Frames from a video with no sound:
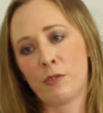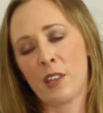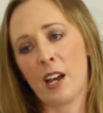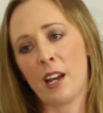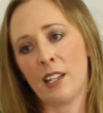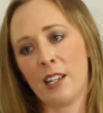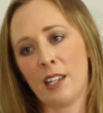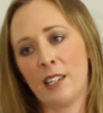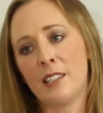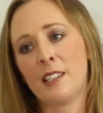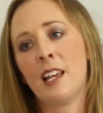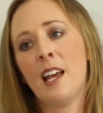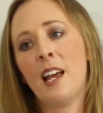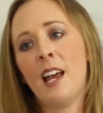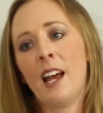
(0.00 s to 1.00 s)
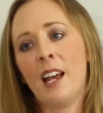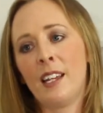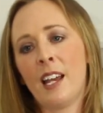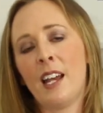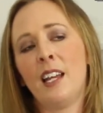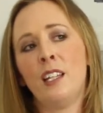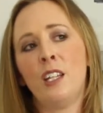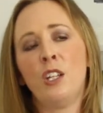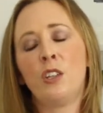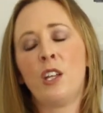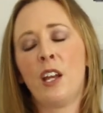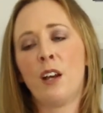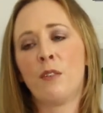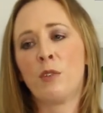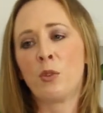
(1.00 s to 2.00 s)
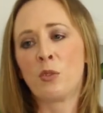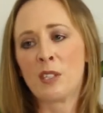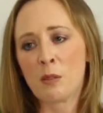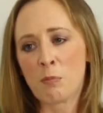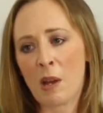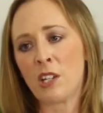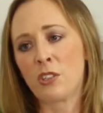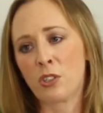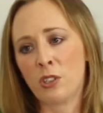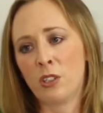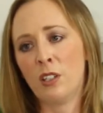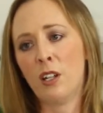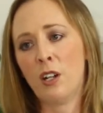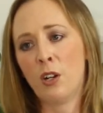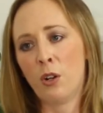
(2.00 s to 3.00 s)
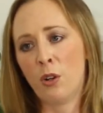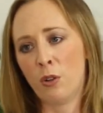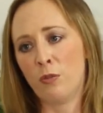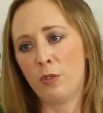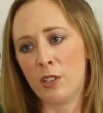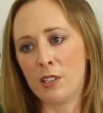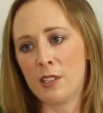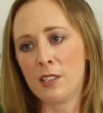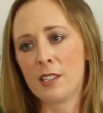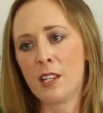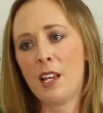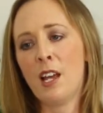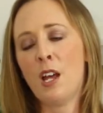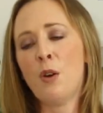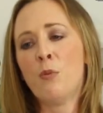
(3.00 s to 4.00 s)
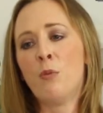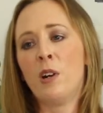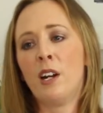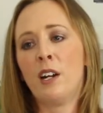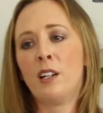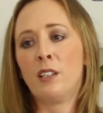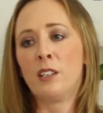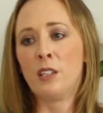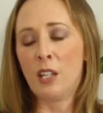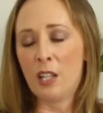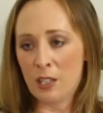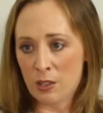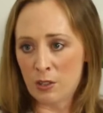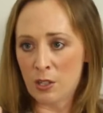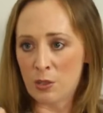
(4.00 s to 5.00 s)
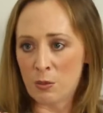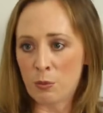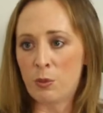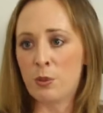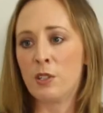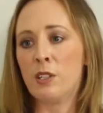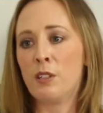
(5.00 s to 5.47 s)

for that is, again, they have those special ovens where there's wood